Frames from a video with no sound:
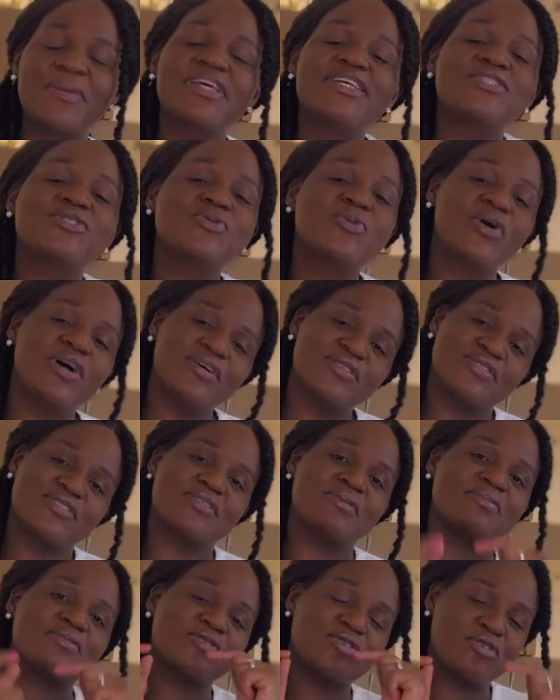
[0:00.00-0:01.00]
please do well to
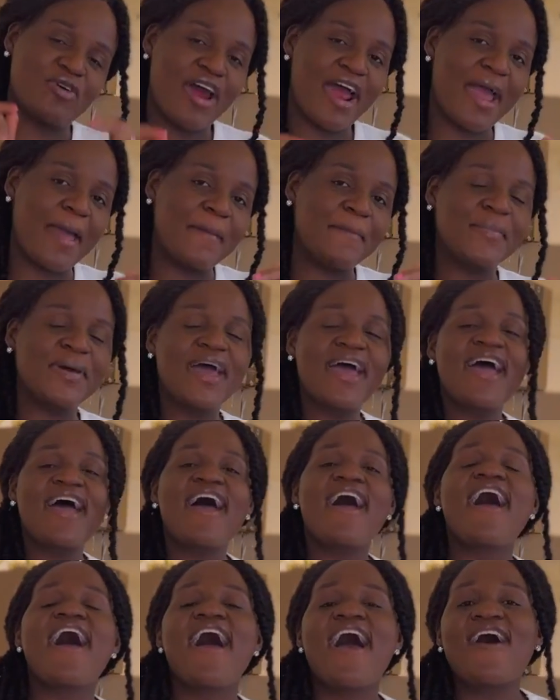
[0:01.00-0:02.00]
subscribe.
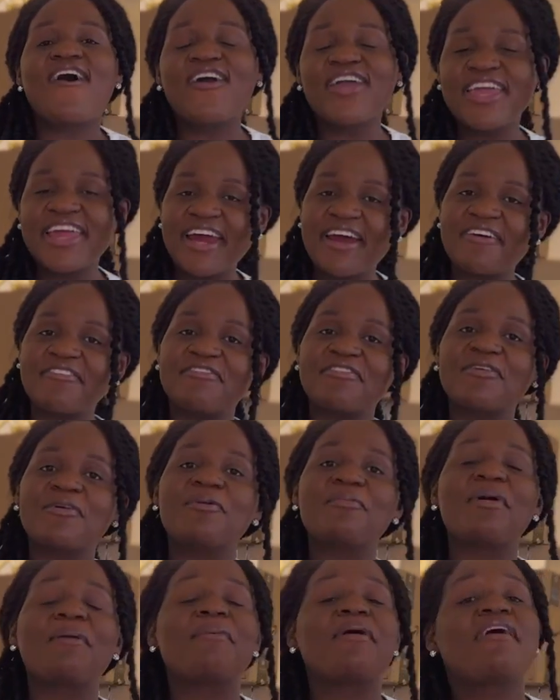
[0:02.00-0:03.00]
On here, I
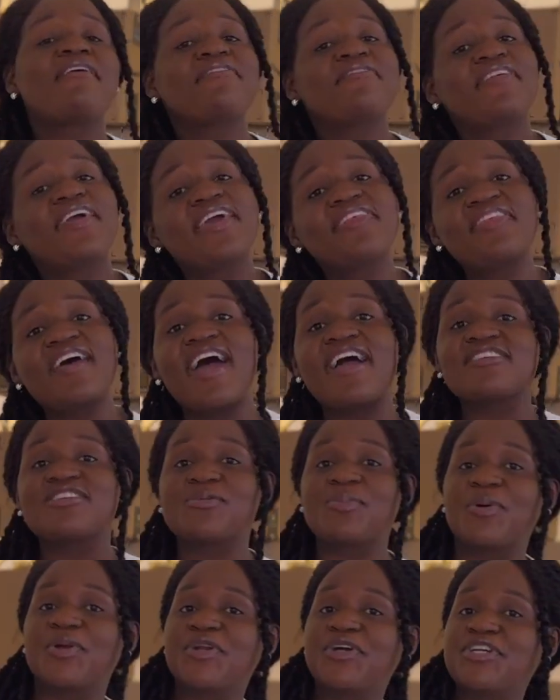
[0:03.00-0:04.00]
film about faith,
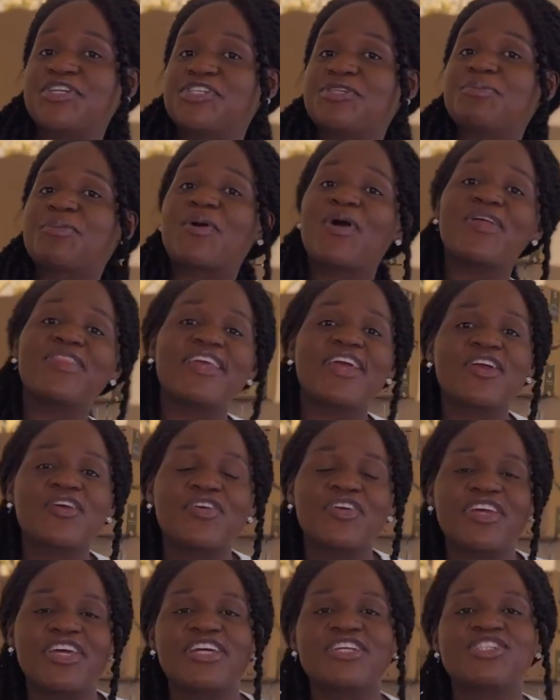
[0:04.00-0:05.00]
entrepreneurship, content
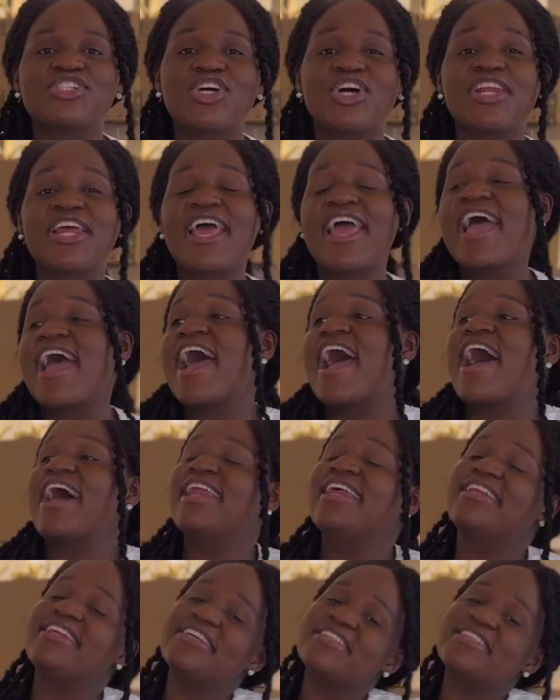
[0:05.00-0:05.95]
creation. And in